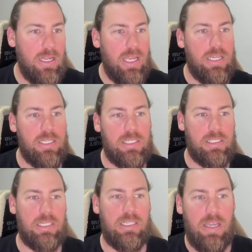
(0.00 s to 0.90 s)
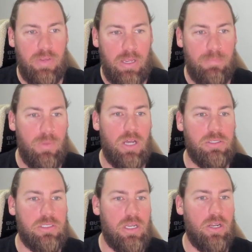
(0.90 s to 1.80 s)
It is a significant
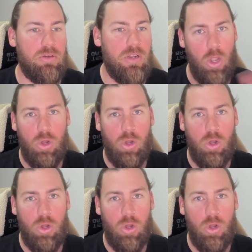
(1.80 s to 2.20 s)
milestone.